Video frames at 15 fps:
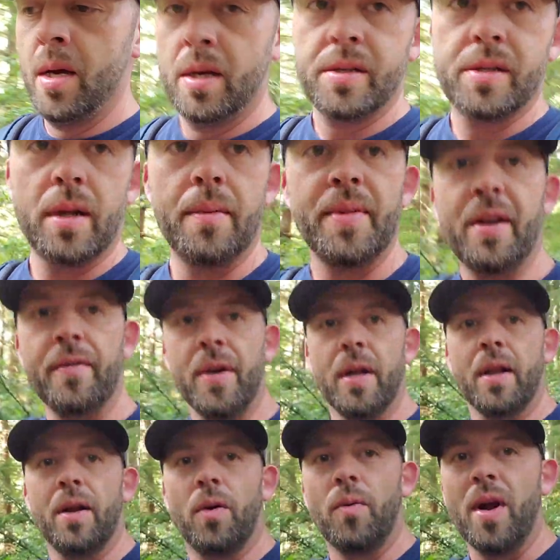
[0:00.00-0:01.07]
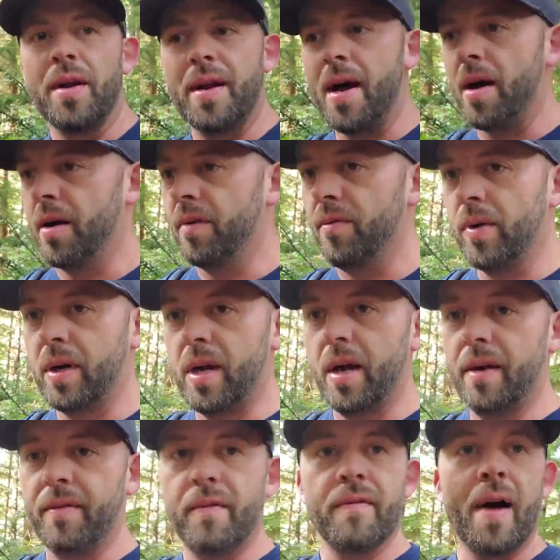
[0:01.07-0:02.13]
So let me give you a little rundown of what kind
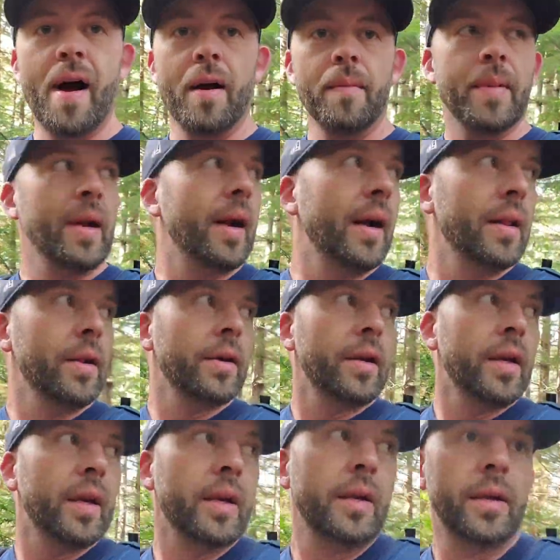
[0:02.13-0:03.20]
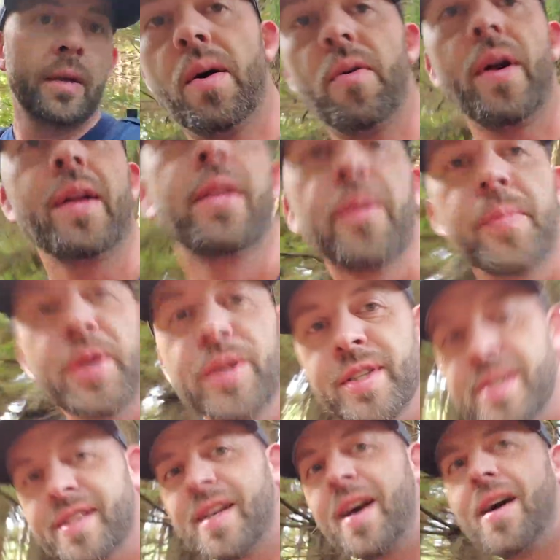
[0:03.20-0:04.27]
of environment I look in. Right in the Puget
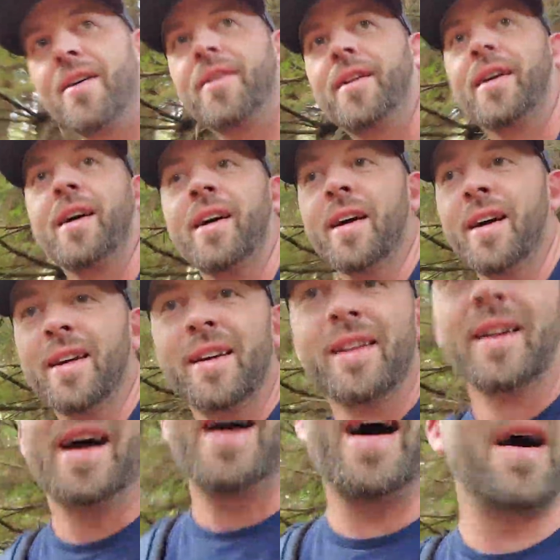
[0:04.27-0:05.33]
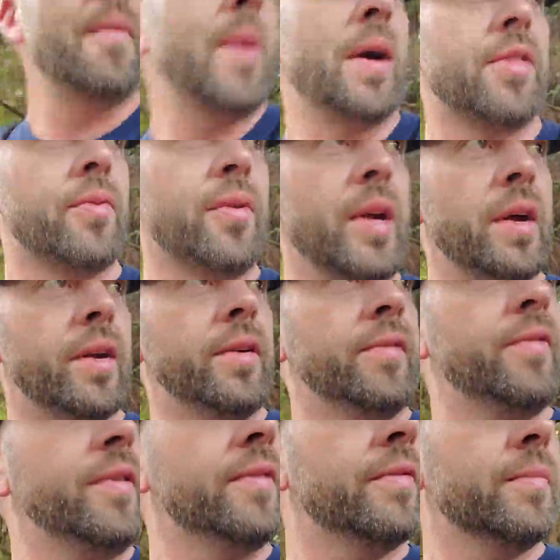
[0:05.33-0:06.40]
Sound, uh, about three hundred
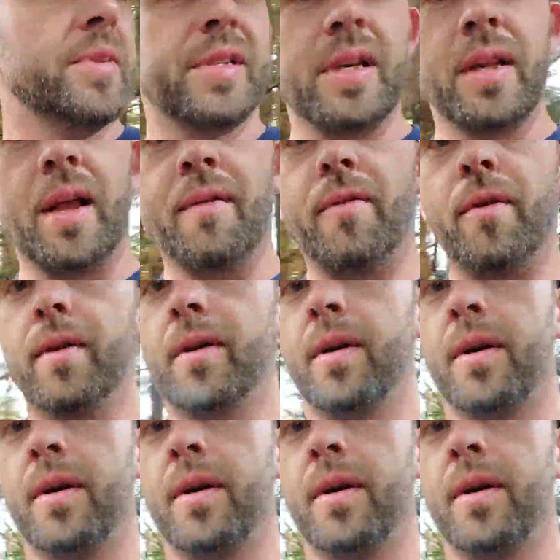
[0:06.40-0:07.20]
feet from sea level.